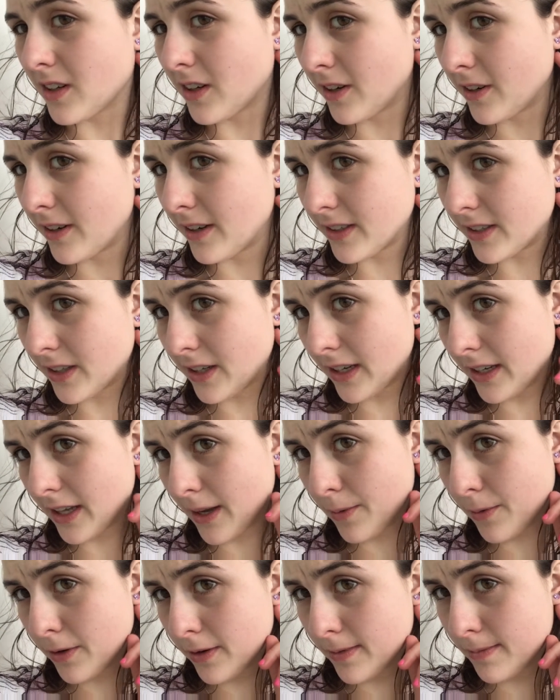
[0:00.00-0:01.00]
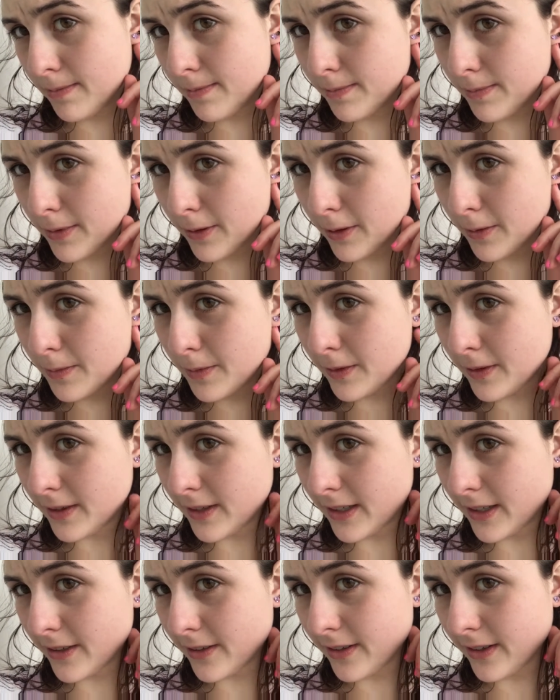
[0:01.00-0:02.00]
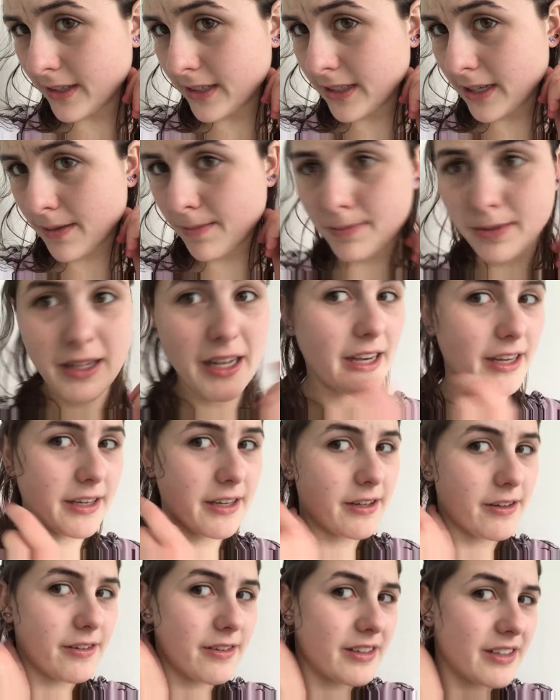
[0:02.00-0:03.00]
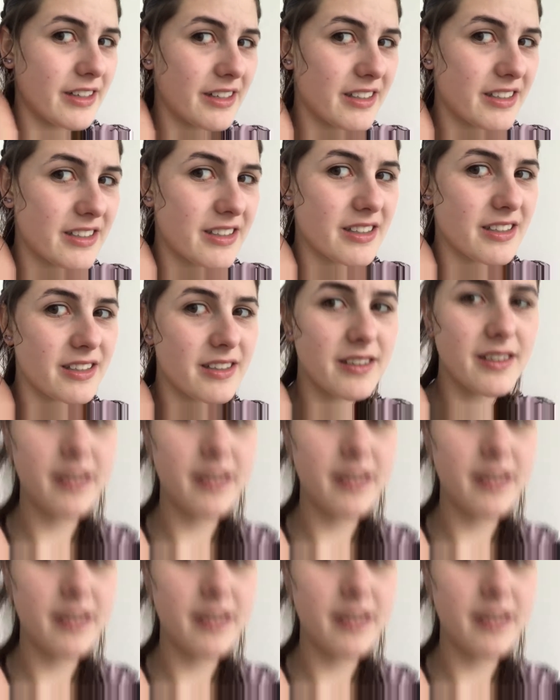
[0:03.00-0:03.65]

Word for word: And I'm wearing purple earrings and black earrings.